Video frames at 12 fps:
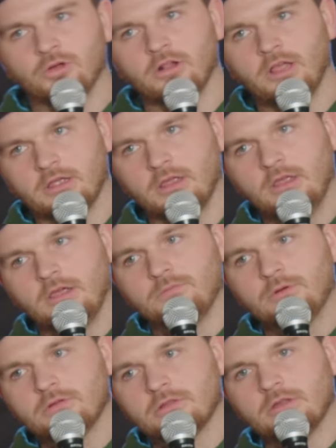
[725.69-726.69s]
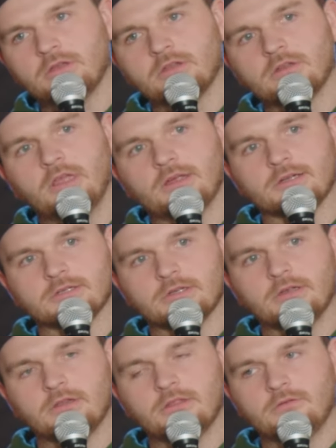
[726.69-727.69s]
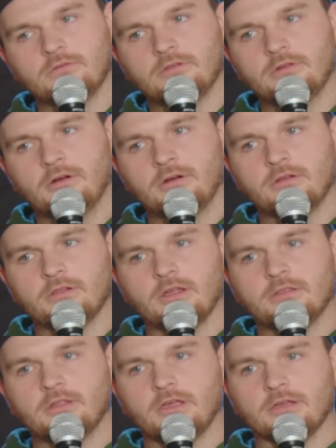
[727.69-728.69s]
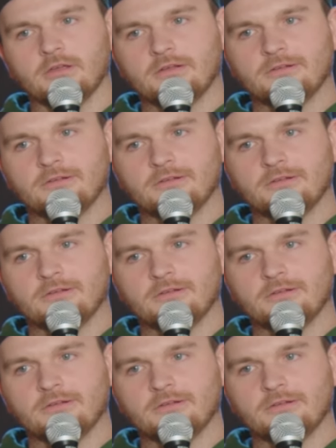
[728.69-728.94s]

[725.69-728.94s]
But, like, if you're sick and take a shit in someone's yard, that's, like,